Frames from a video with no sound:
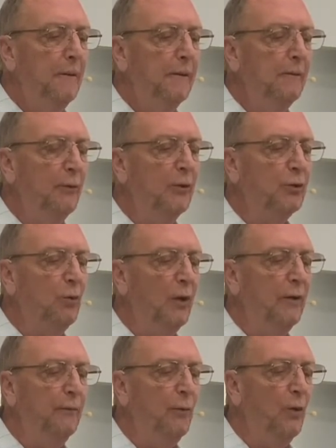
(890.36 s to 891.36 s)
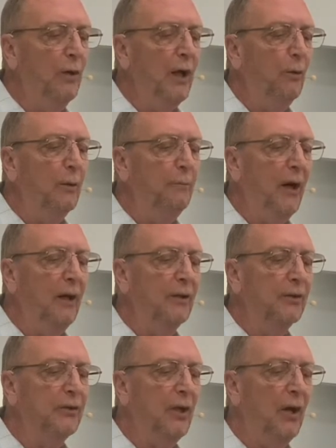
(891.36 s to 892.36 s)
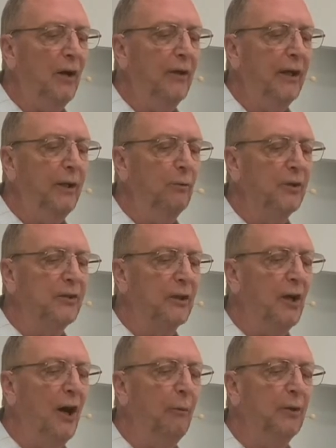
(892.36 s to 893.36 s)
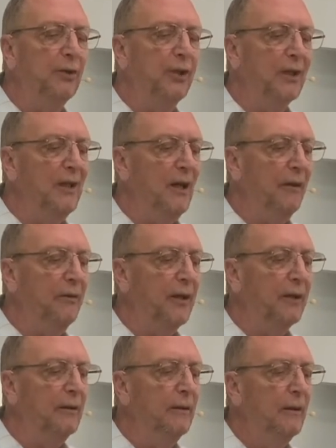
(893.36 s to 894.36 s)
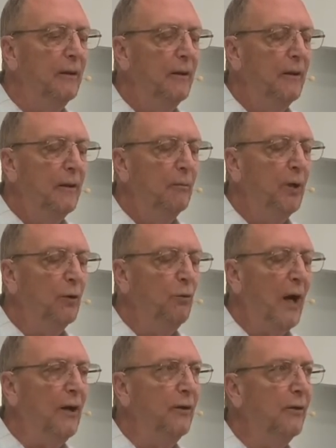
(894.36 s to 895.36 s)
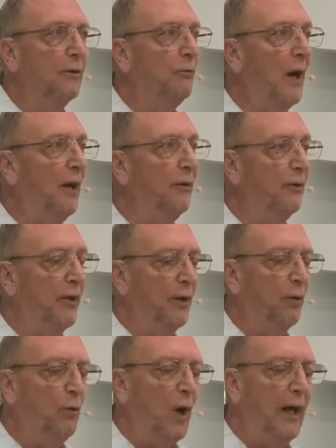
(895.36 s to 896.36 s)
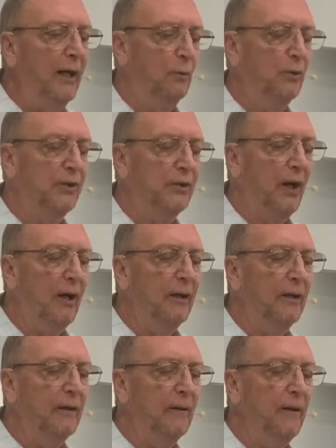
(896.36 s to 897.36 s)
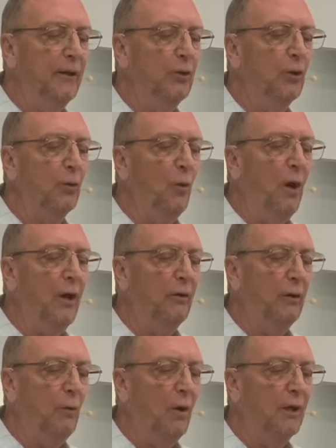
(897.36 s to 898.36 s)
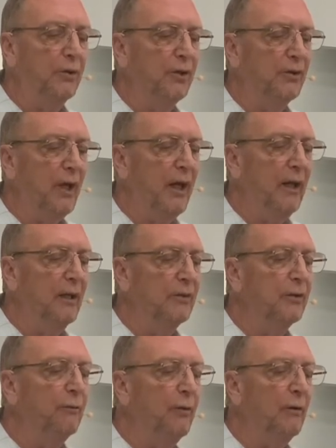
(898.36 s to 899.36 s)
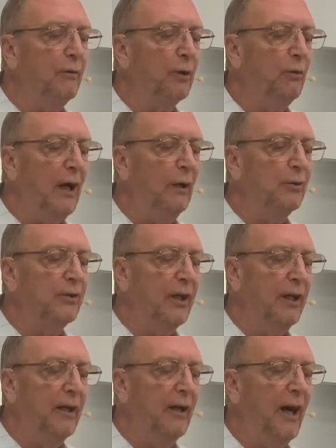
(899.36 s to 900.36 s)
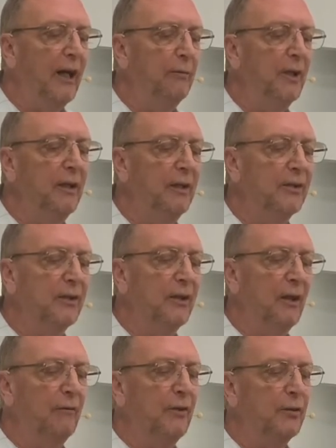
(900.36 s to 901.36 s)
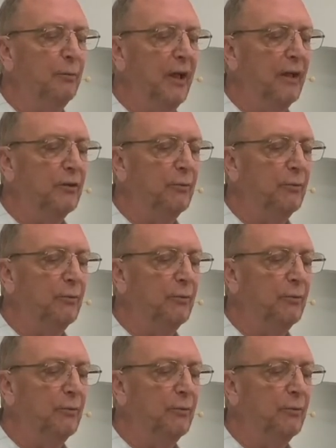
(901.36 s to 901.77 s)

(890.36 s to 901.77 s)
In verse 24, now when Pilate saw that he was accomplishing nothing, but rather, rather that a riot was starting, he took water and washed his hands in front of the crowd, saying, I am innocent of this man's